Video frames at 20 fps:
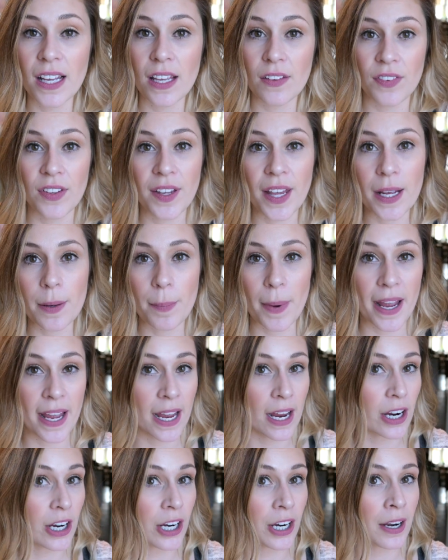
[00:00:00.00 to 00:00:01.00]
if you like my
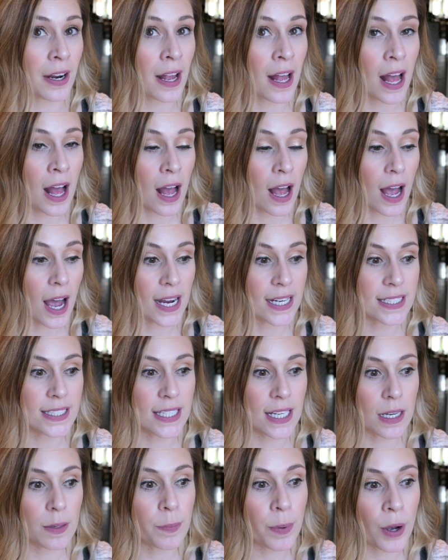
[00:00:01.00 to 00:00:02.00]
hair, I
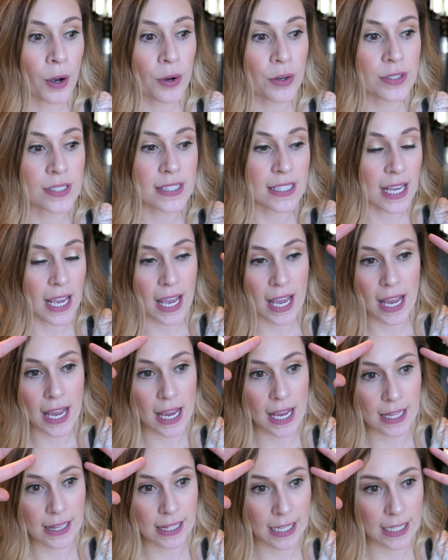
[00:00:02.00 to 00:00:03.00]
did post
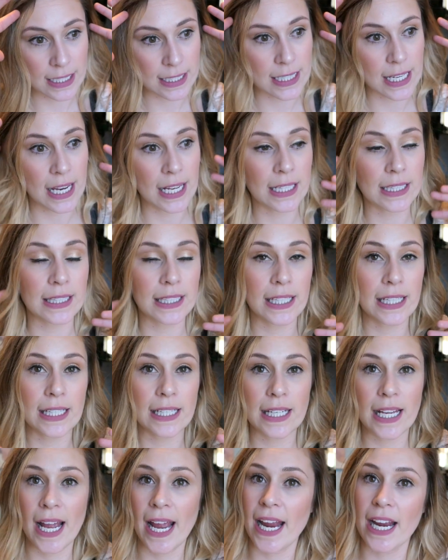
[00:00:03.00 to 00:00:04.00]
a like
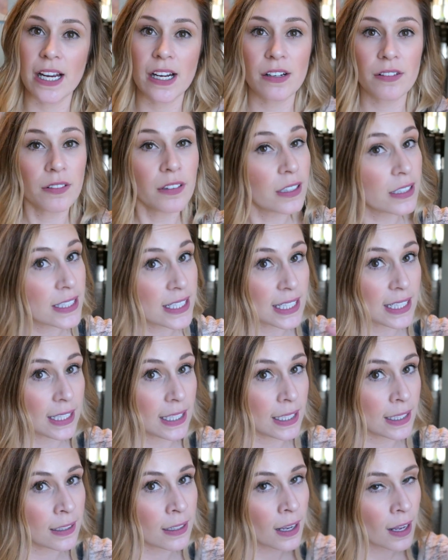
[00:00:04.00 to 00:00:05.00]
daily hair
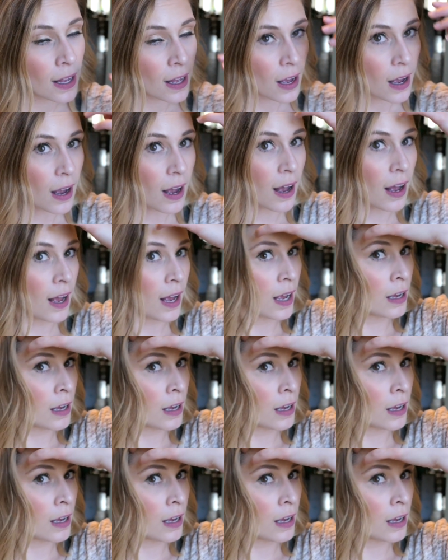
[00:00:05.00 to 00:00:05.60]
routine um,